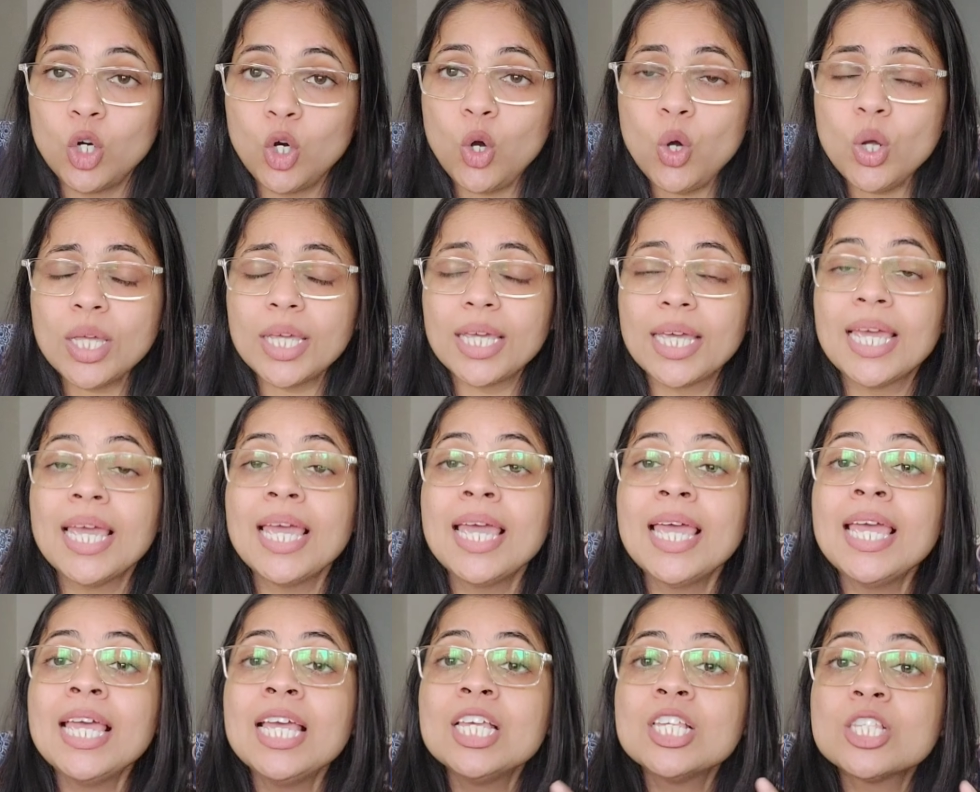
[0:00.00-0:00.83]
Okay,
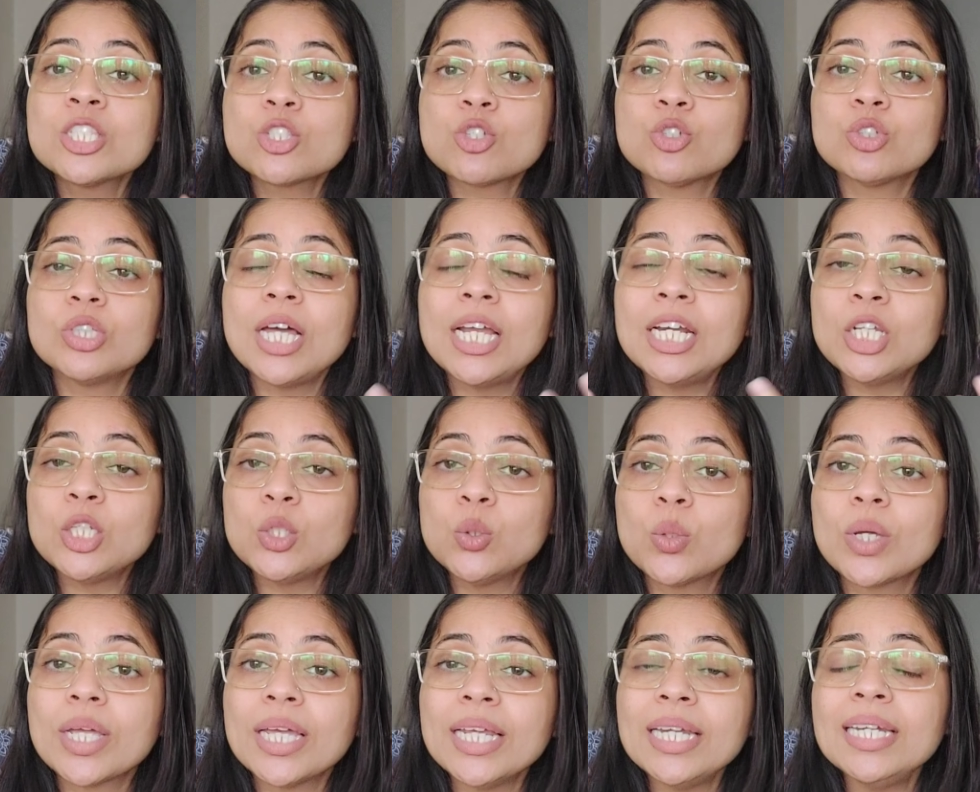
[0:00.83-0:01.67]
so that
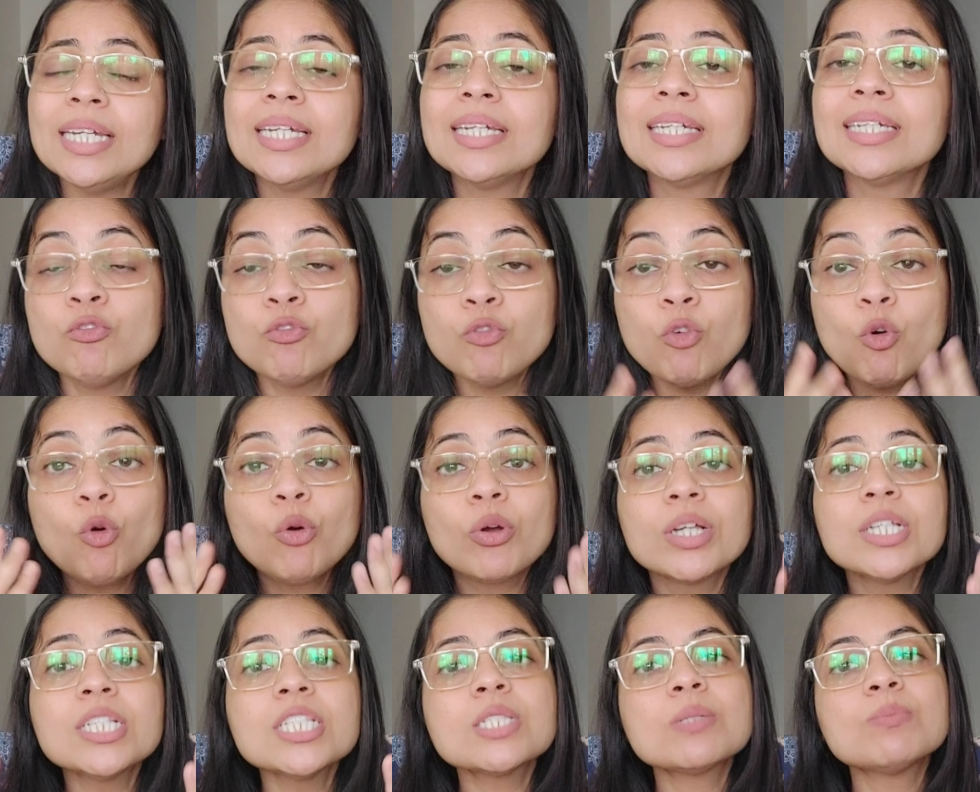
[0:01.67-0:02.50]
you can
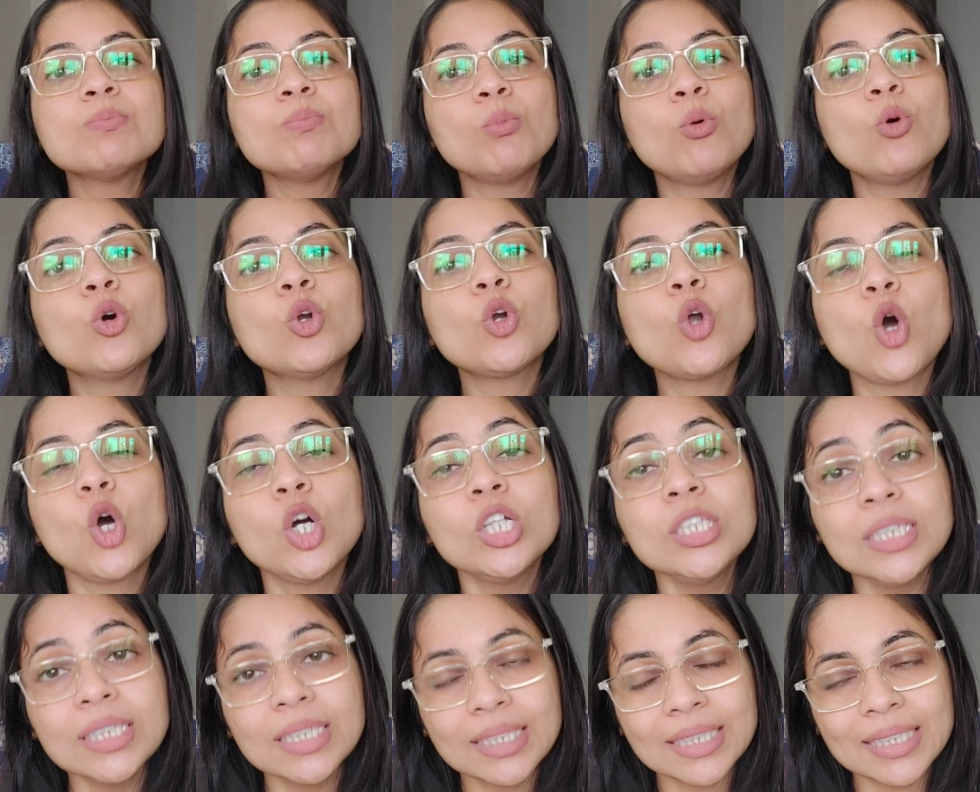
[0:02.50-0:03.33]
focus more
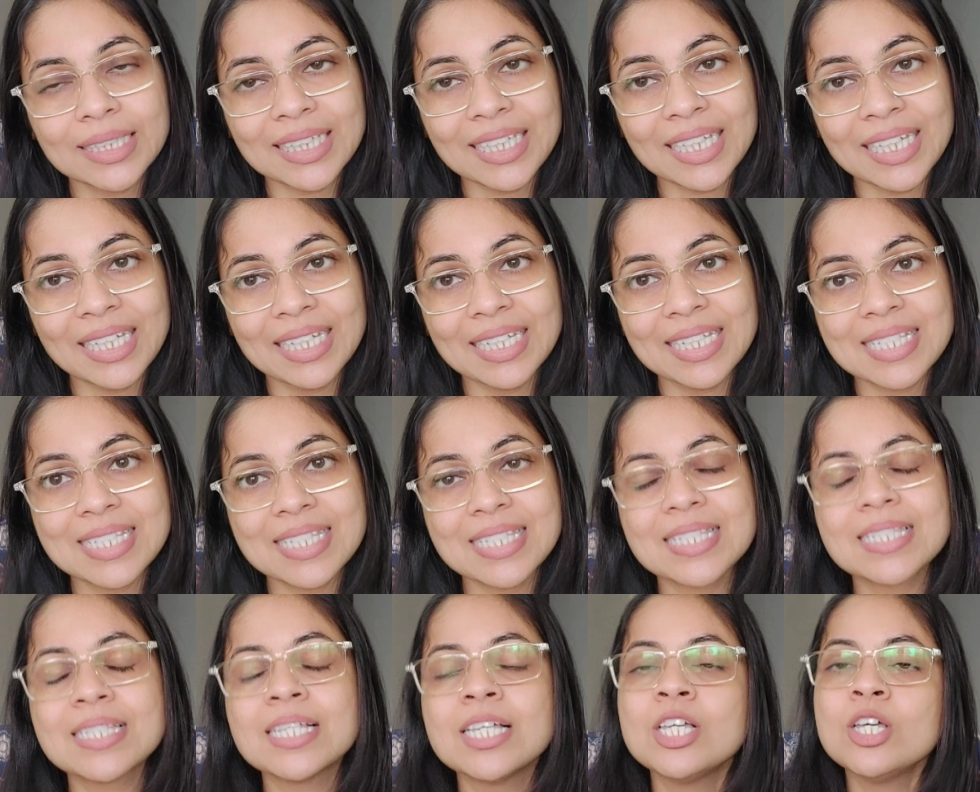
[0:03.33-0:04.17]
on
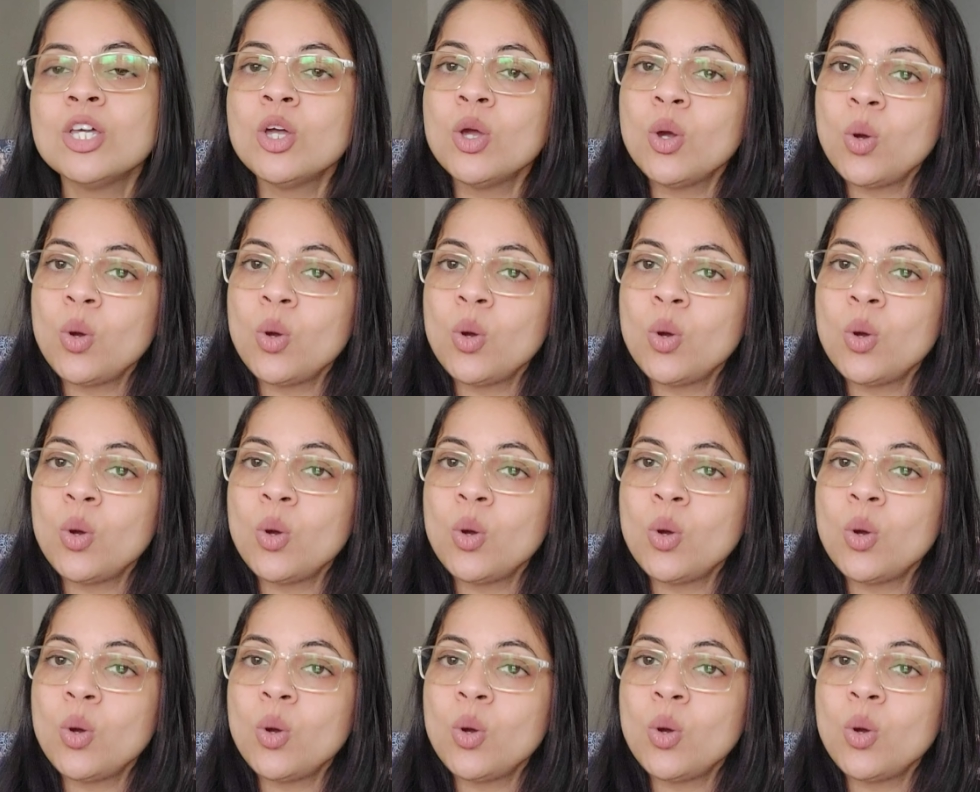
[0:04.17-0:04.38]
things.